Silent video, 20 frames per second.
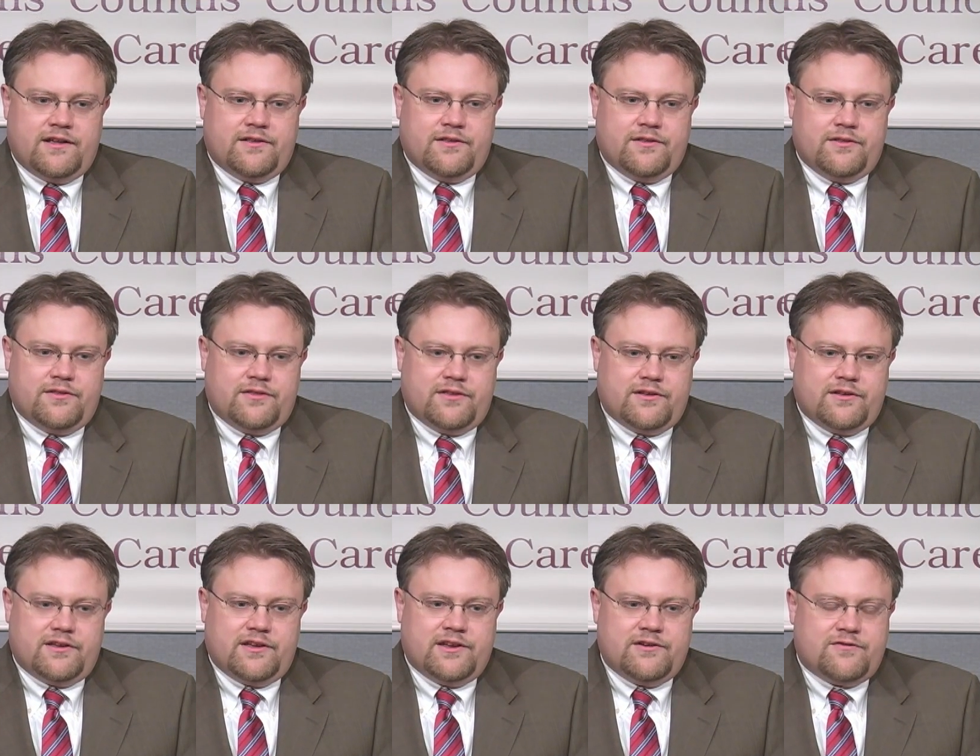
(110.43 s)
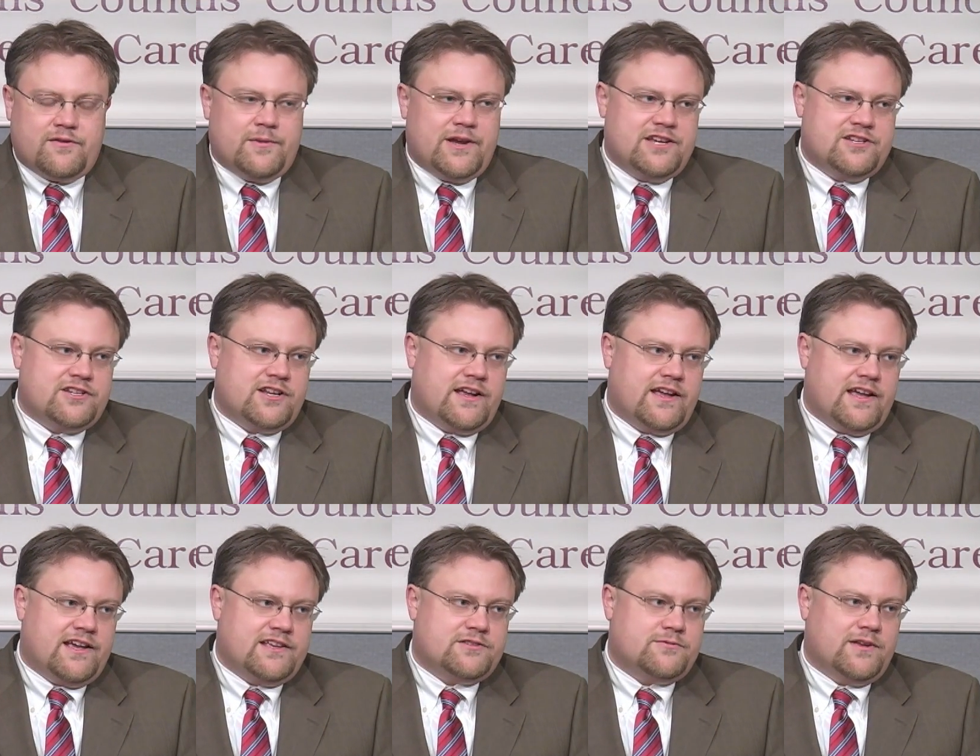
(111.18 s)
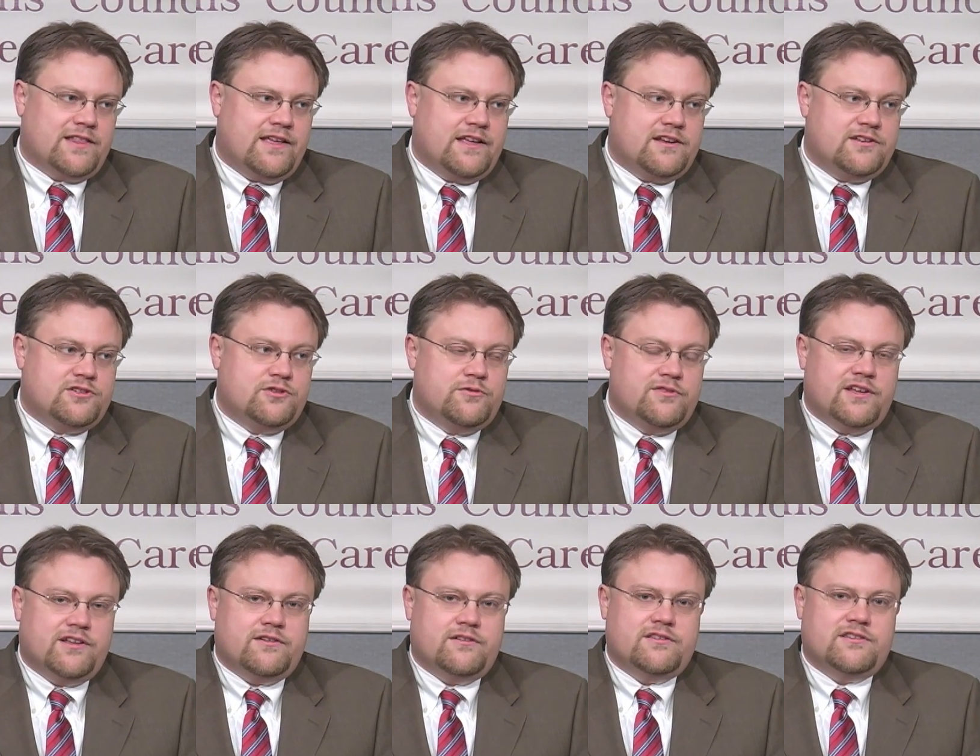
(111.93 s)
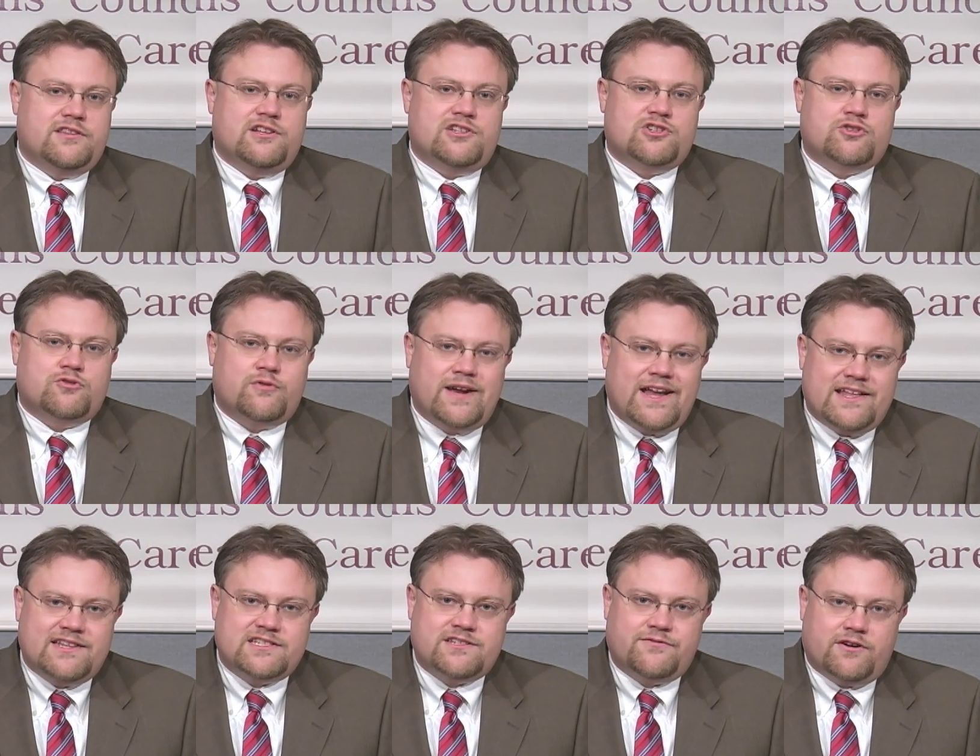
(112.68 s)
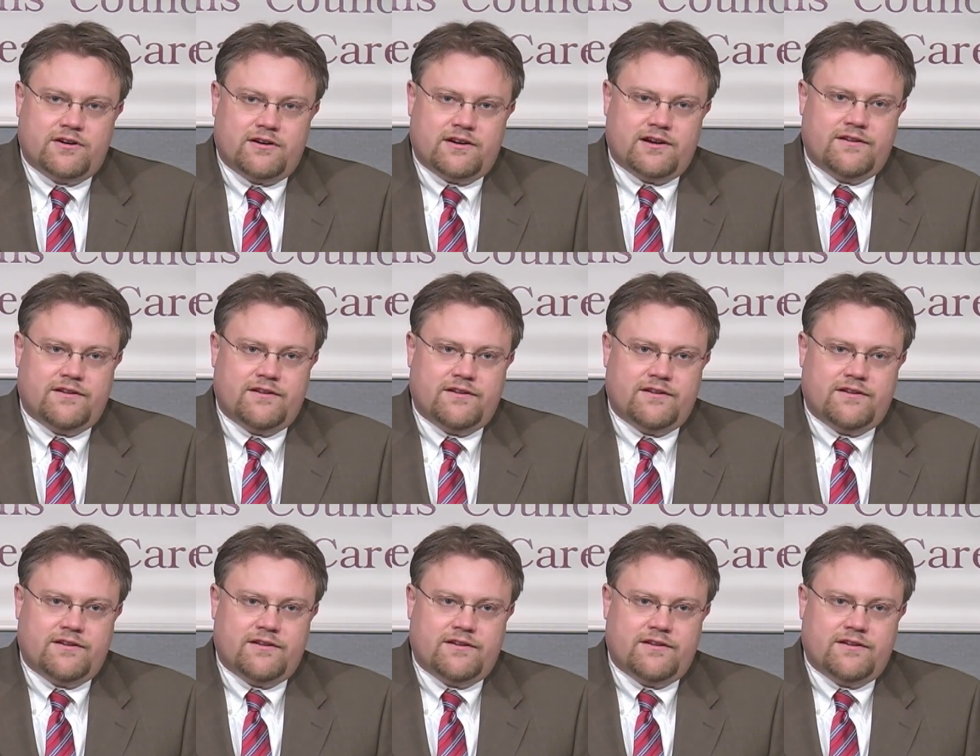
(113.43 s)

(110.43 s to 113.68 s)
the information I asked related to the transfer